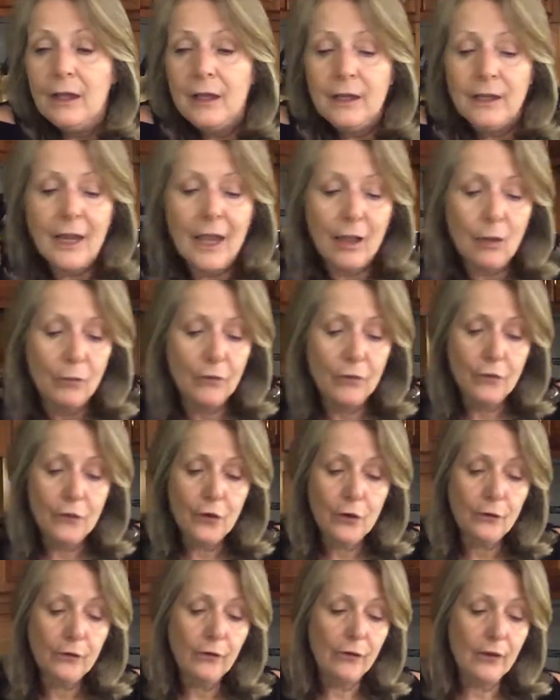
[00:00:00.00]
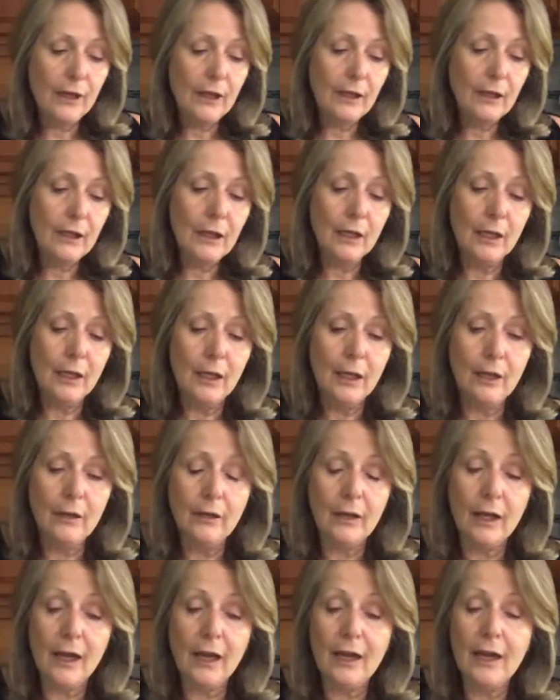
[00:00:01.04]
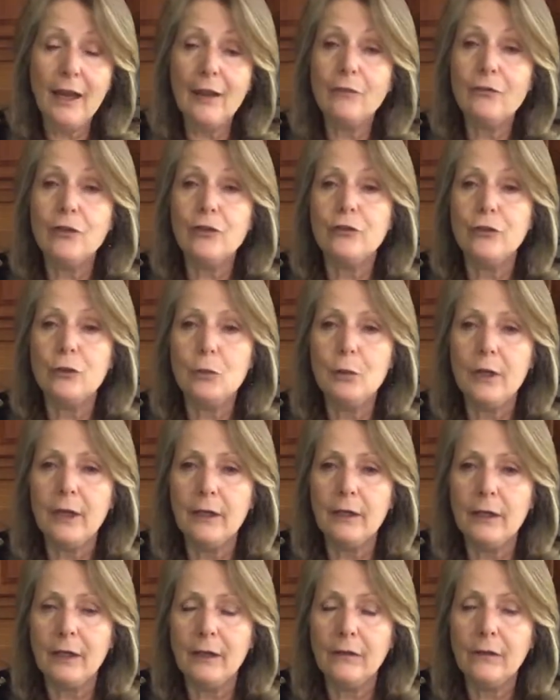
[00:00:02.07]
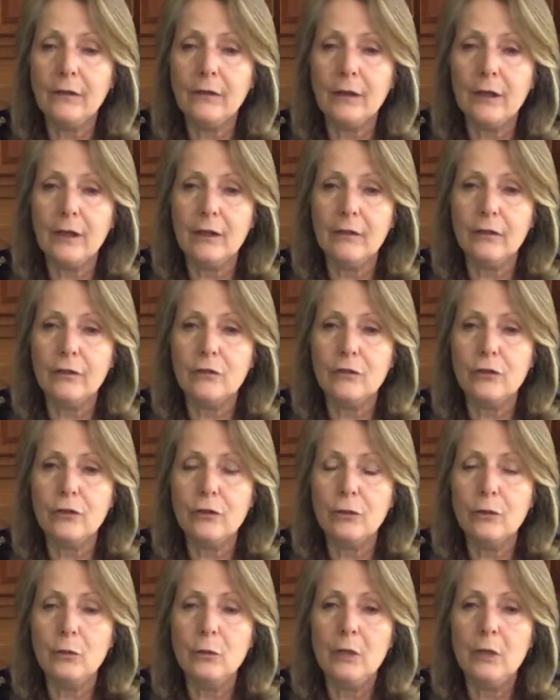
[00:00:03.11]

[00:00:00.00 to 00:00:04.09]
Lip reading: Now the first thing that I have to do in this is to